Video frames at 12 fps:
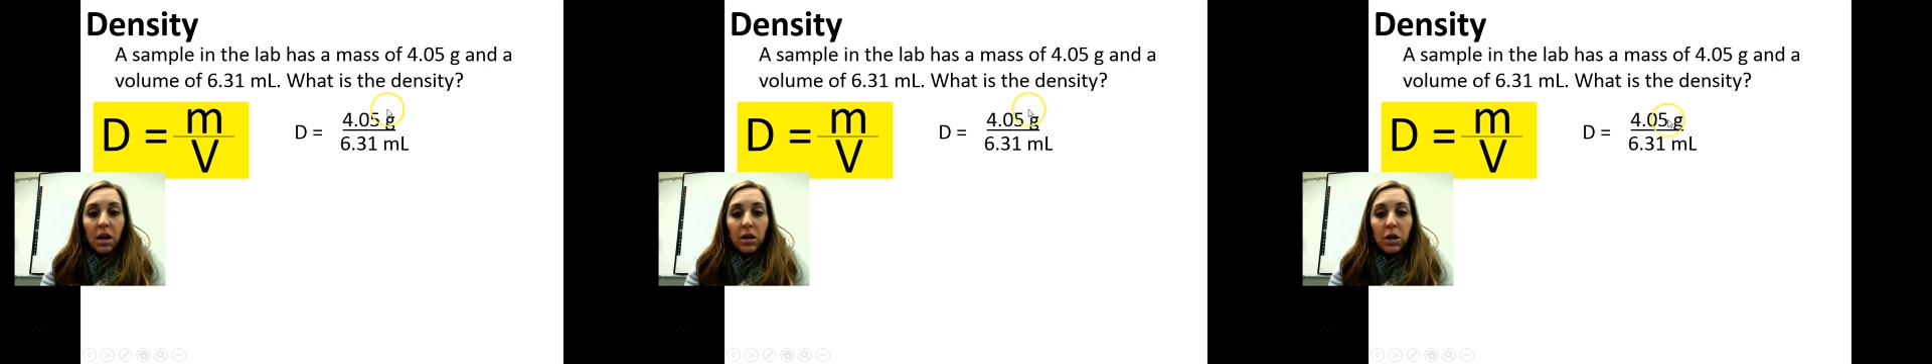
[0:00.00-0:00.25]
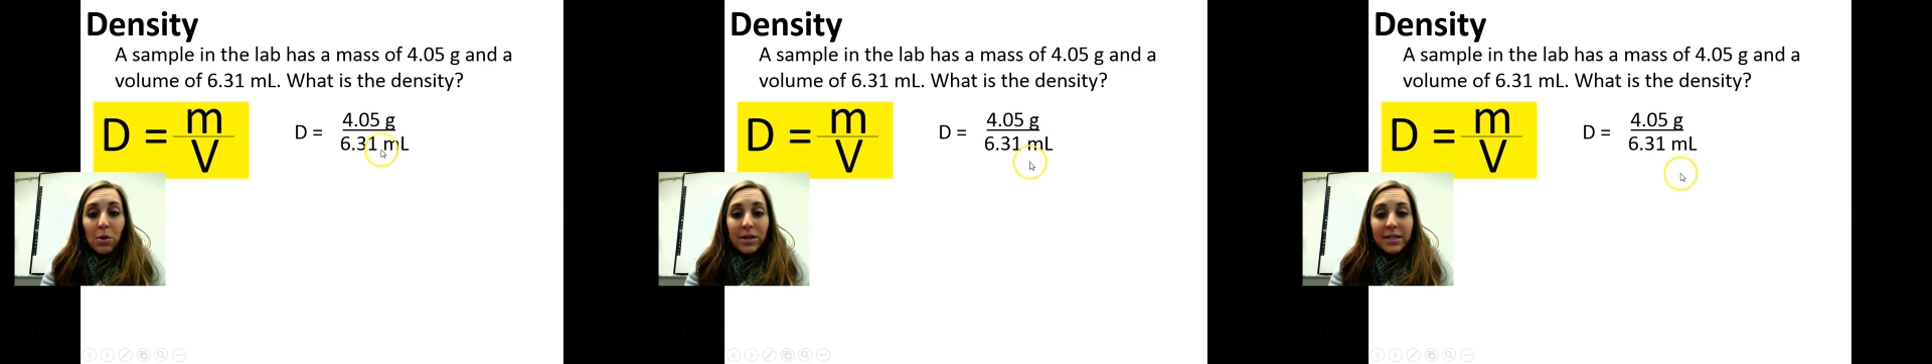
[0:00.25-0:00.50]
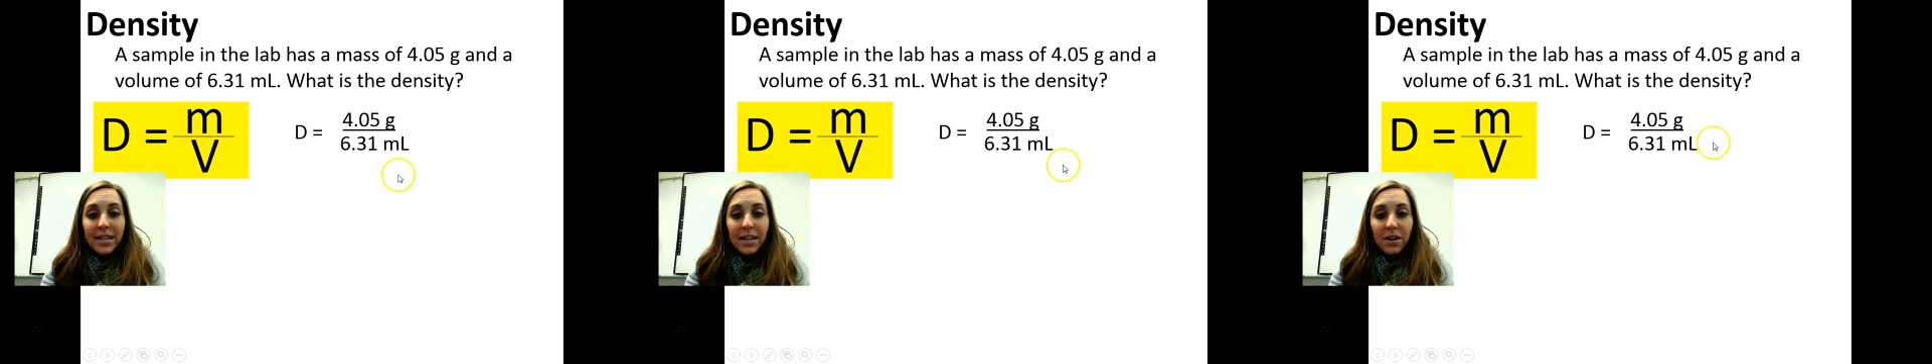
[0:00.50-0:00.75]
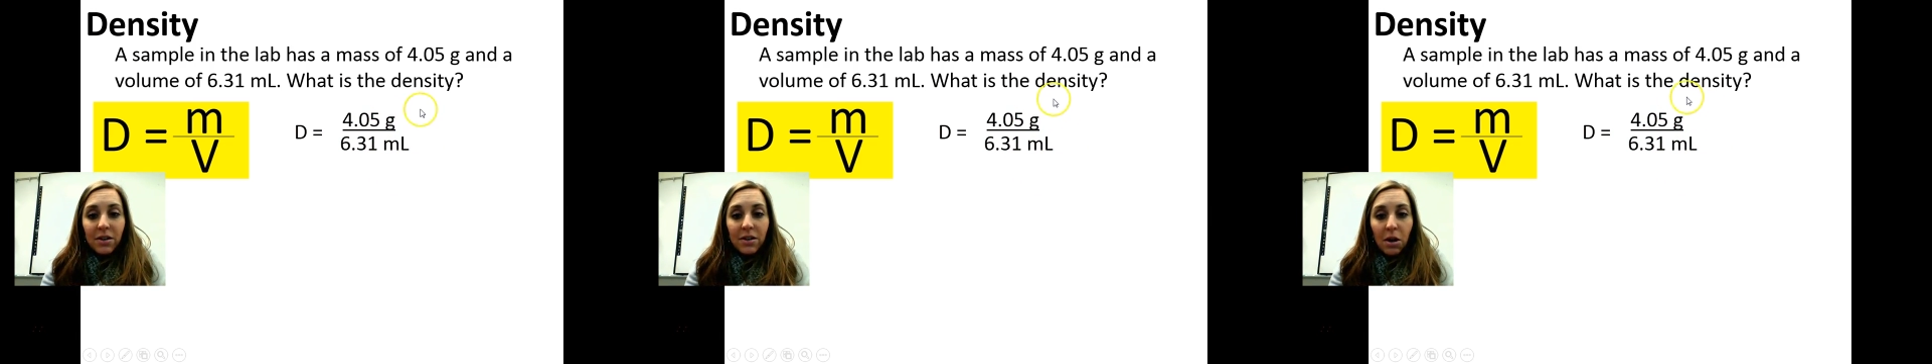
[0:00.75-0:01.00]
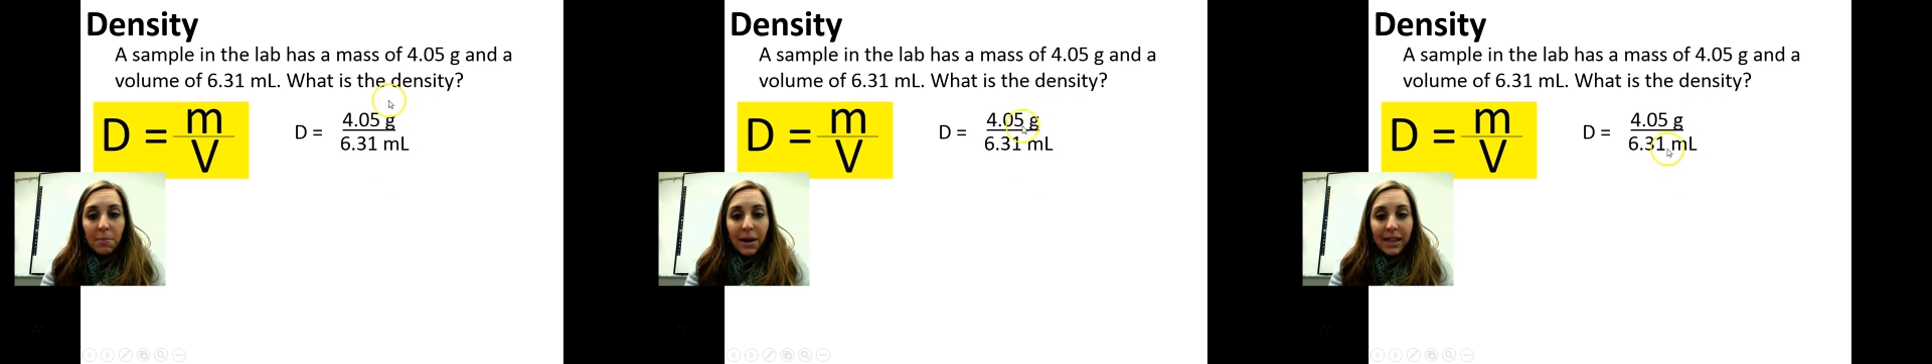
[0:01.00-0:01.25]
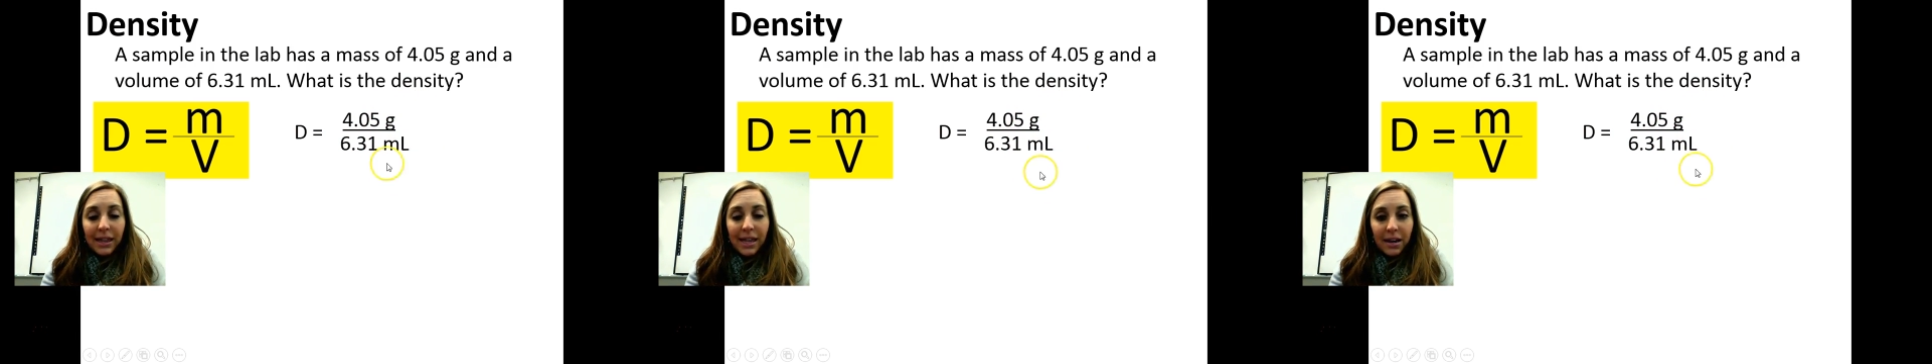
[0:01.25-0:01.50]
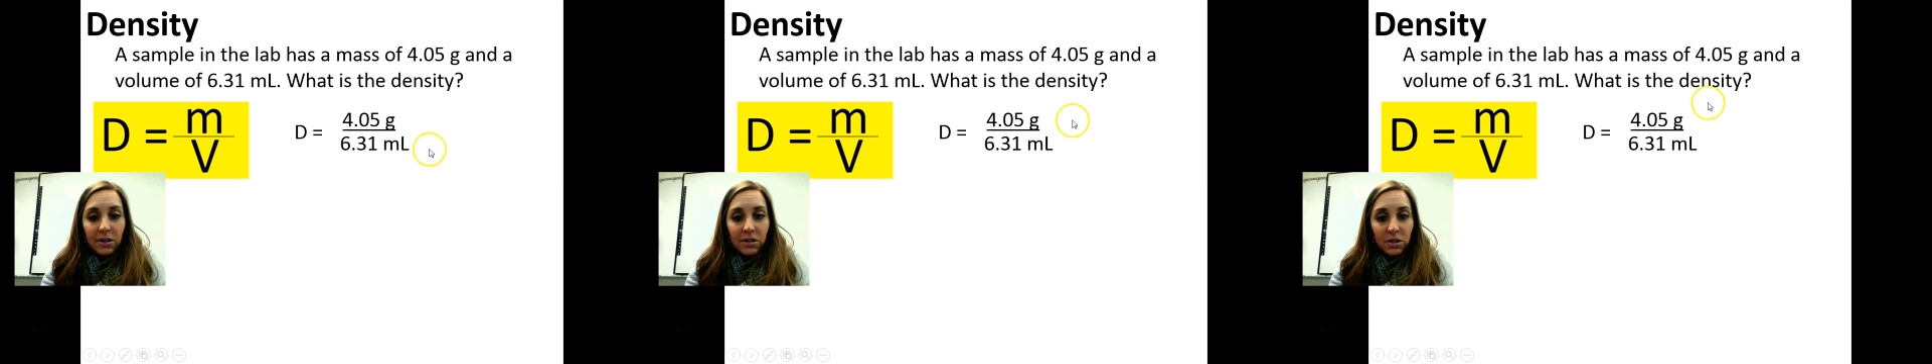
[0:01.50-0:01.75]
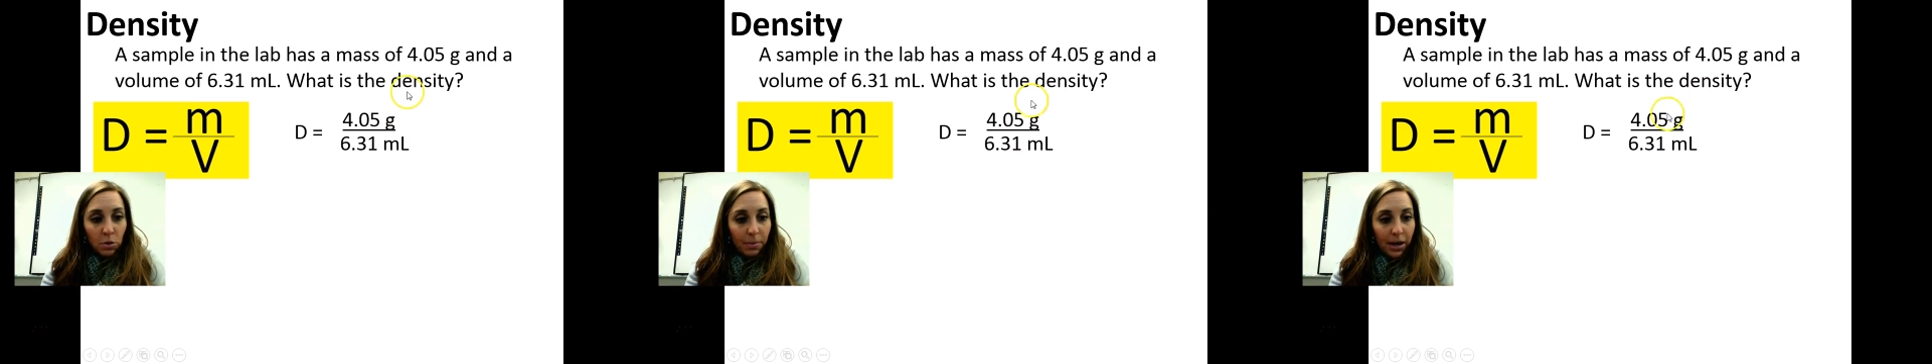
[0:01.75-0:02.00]
Notice here are my
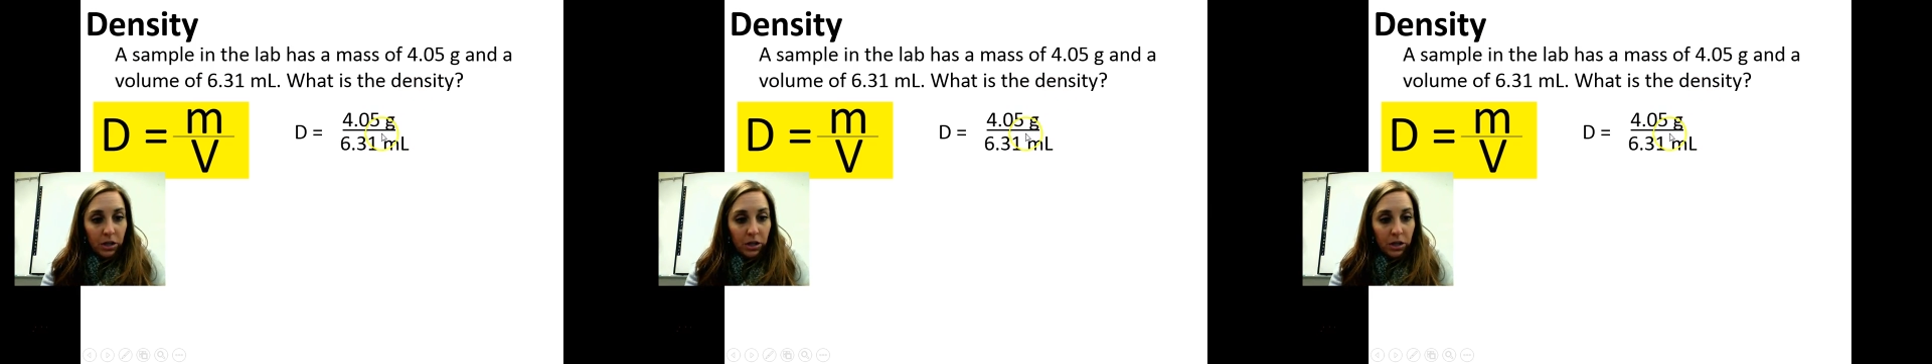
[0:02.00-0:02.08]
letters or my